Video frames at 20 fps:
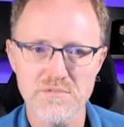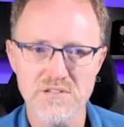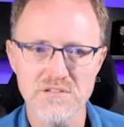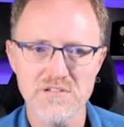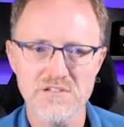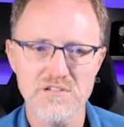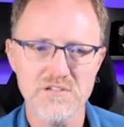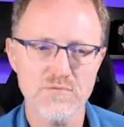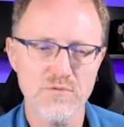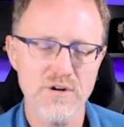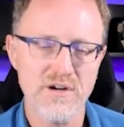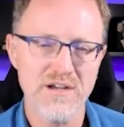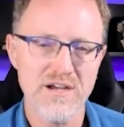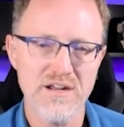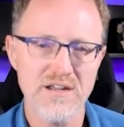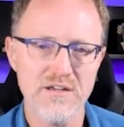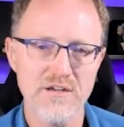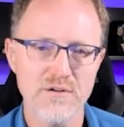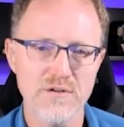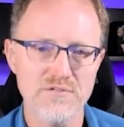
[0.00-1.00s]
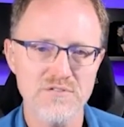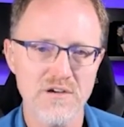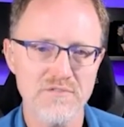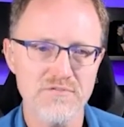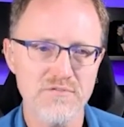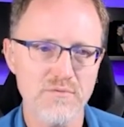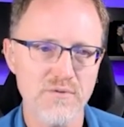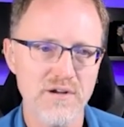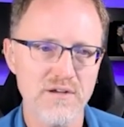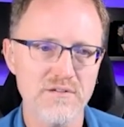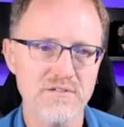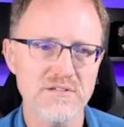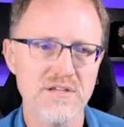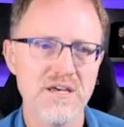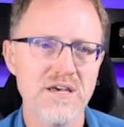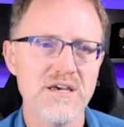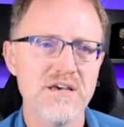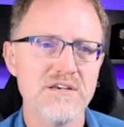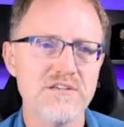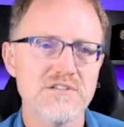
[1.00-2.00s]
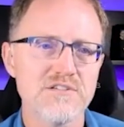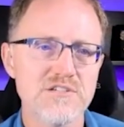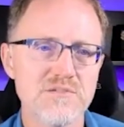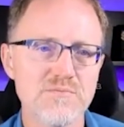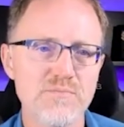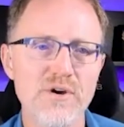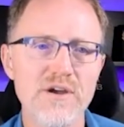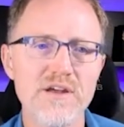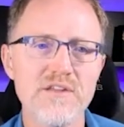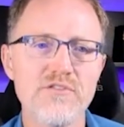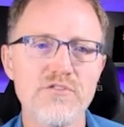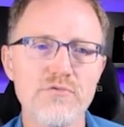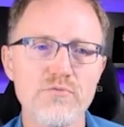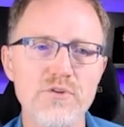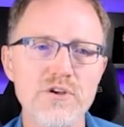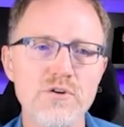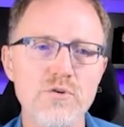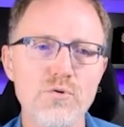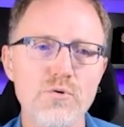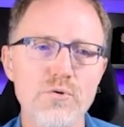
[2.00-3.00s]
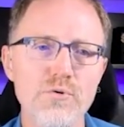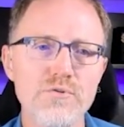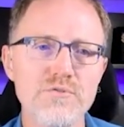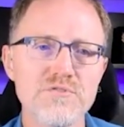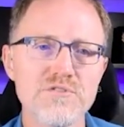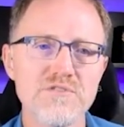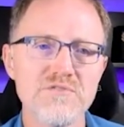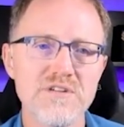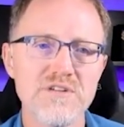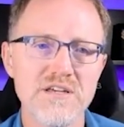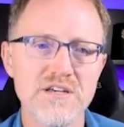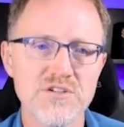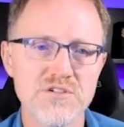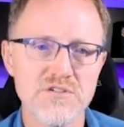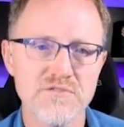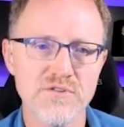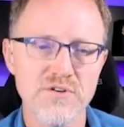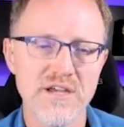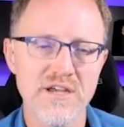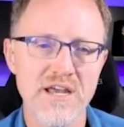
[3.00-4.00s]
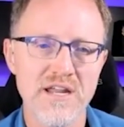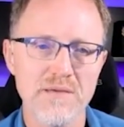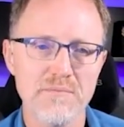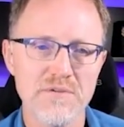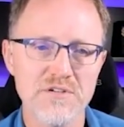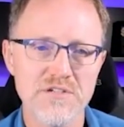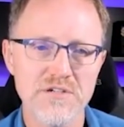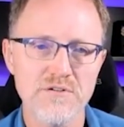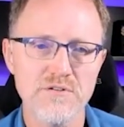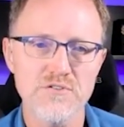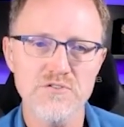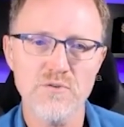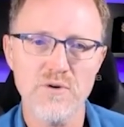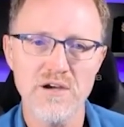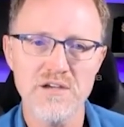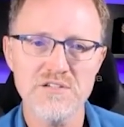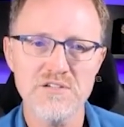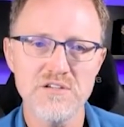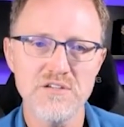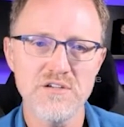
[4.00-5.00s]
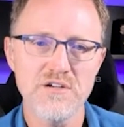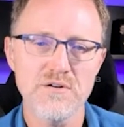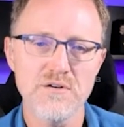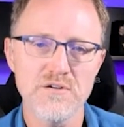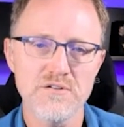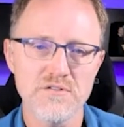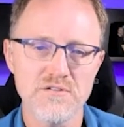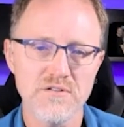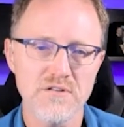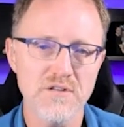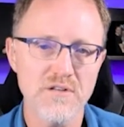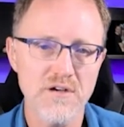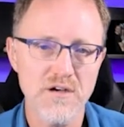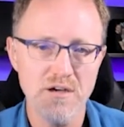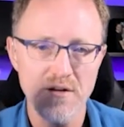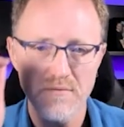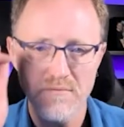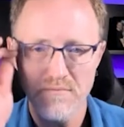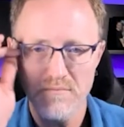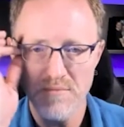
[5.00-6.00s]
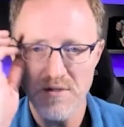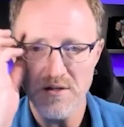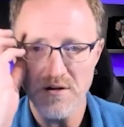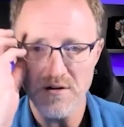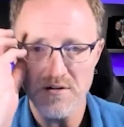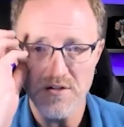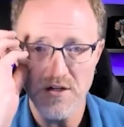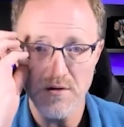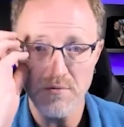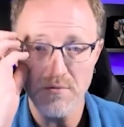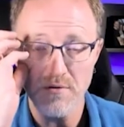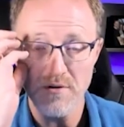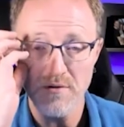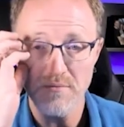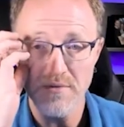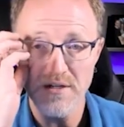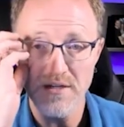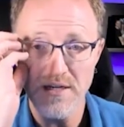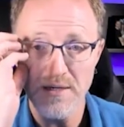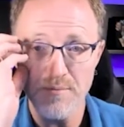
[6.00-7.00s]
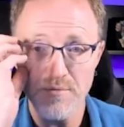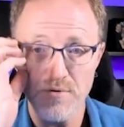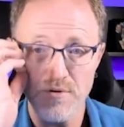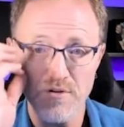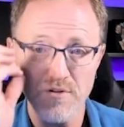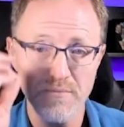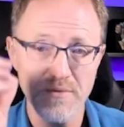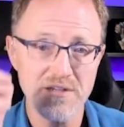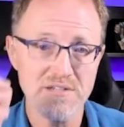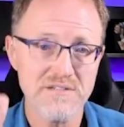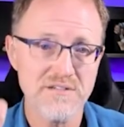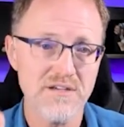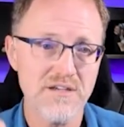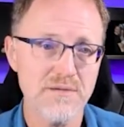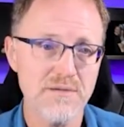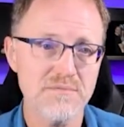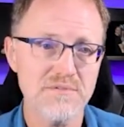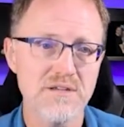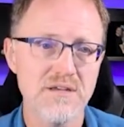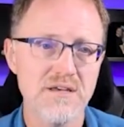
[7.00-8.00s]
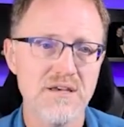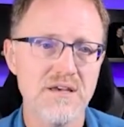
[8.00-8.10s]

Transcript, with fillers: And this is where it kind of goes off the rails. Spread three quarters of an inch of organic material twice a year onto the lawn. Mid-October and mid-April are the best times.